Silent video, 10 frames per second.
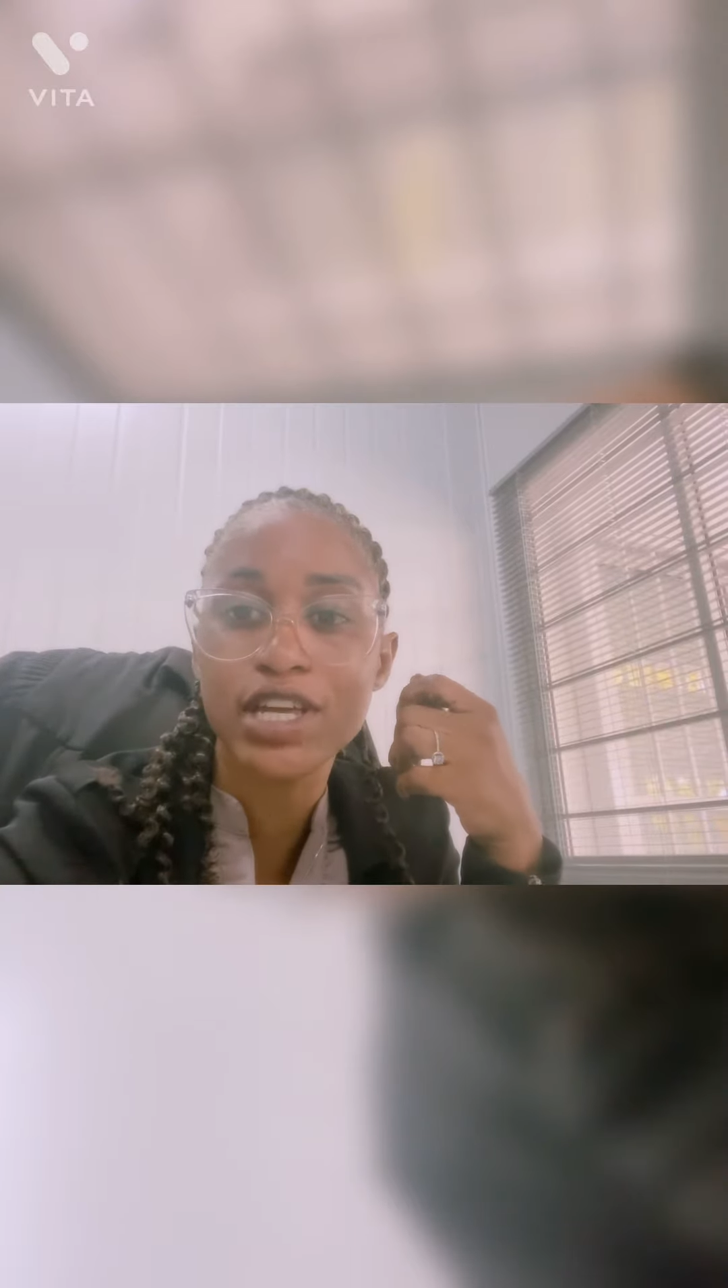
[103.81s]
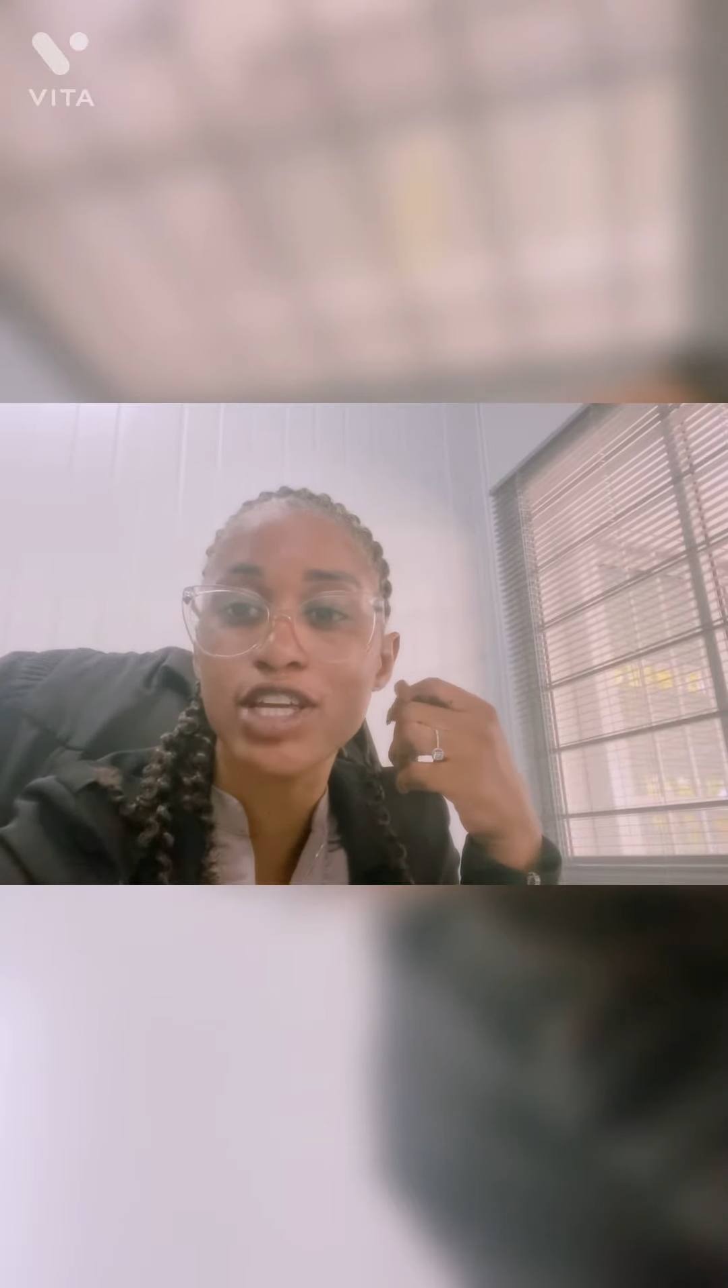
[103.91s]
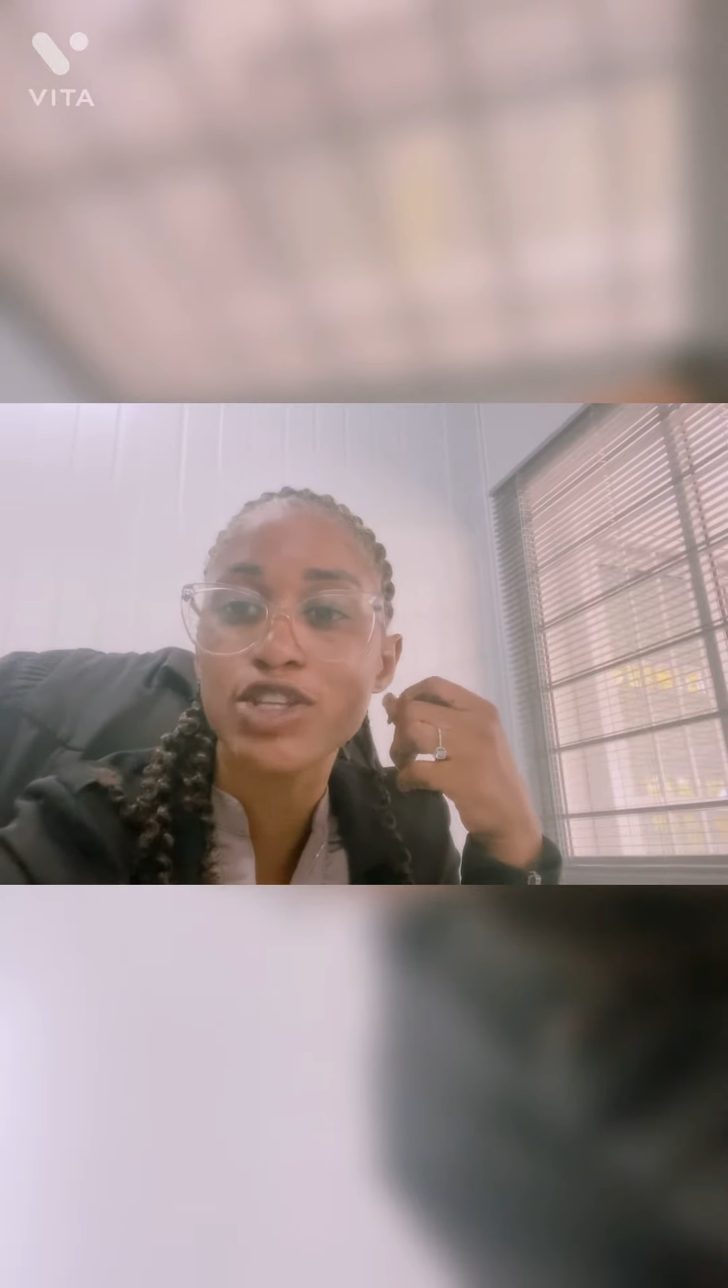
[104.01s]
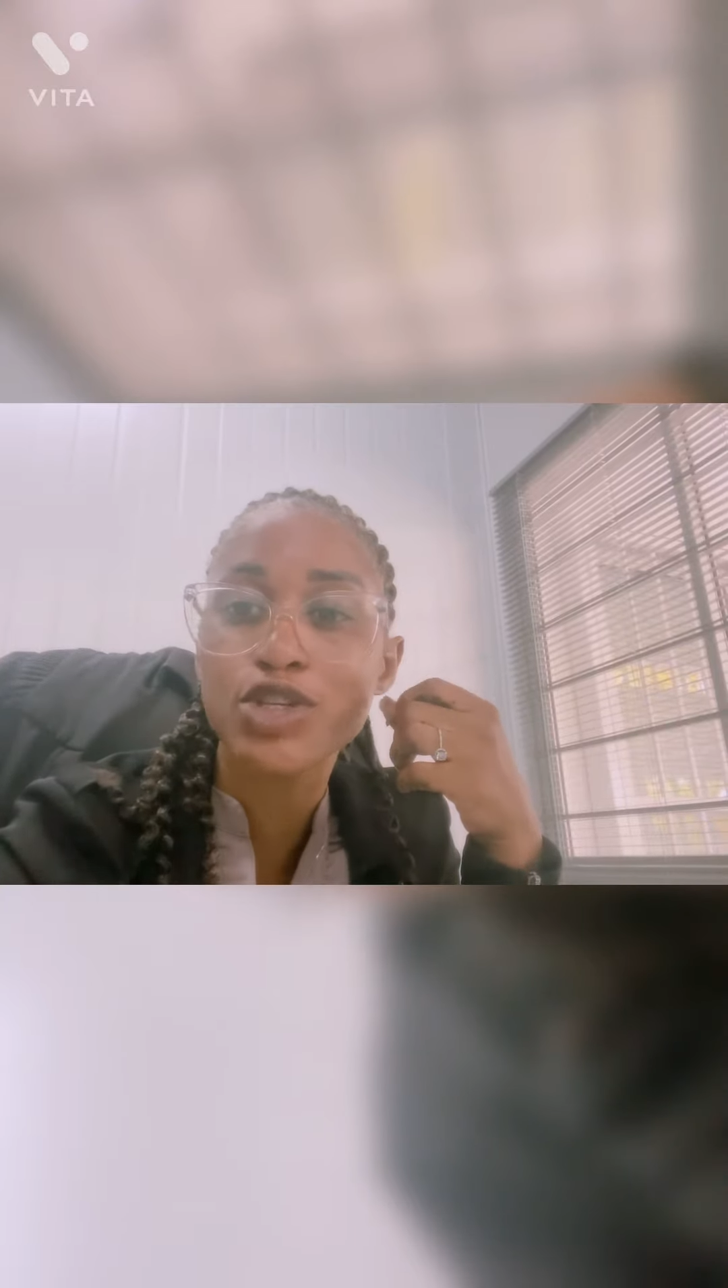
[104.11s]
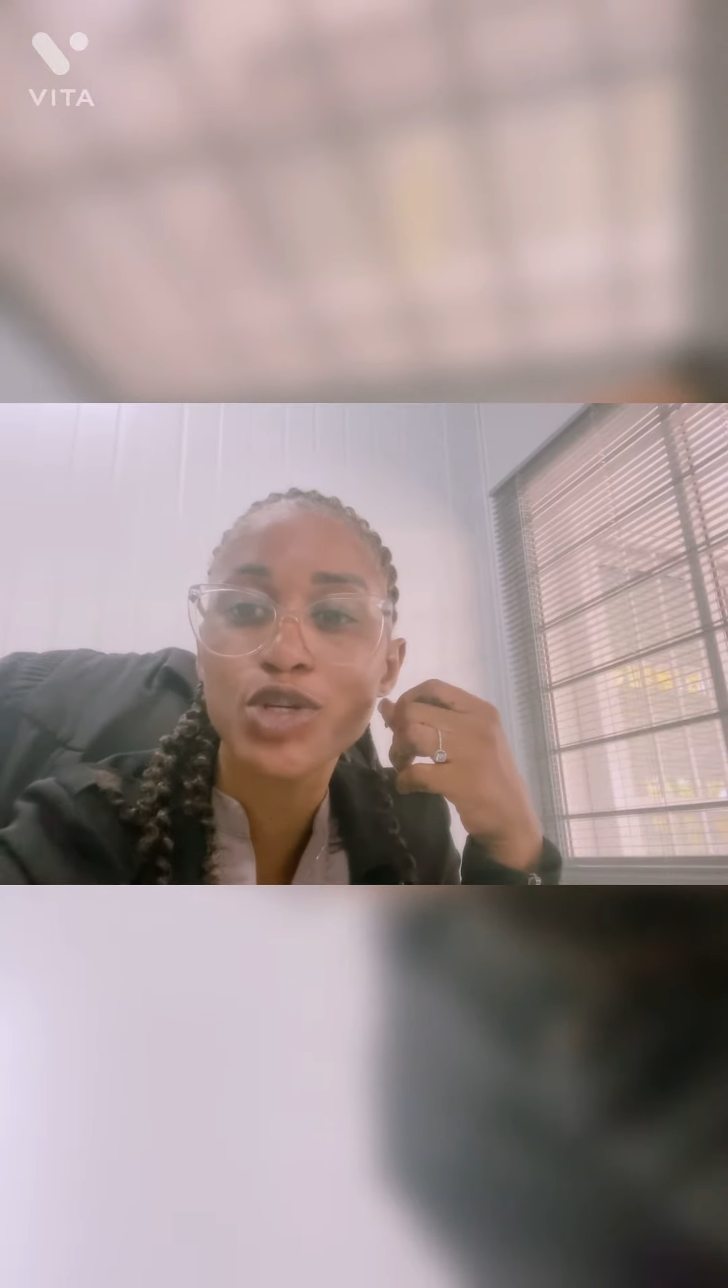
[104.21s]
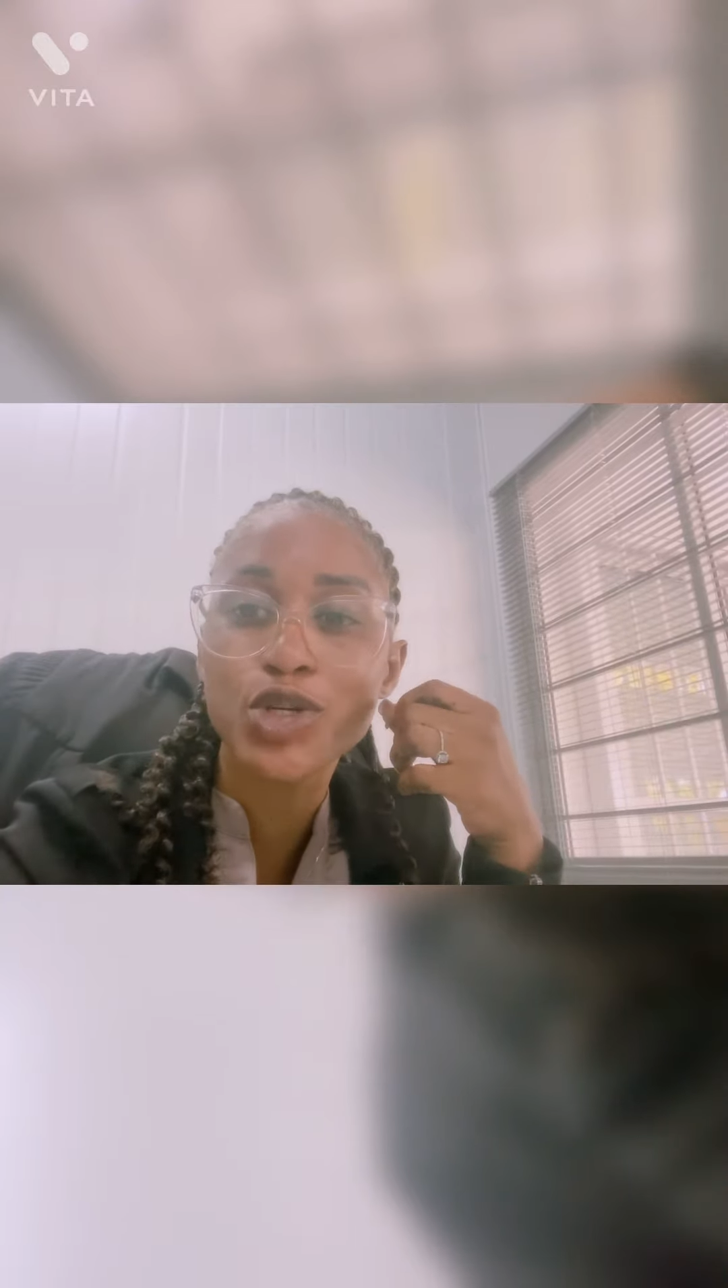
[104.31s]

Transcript: is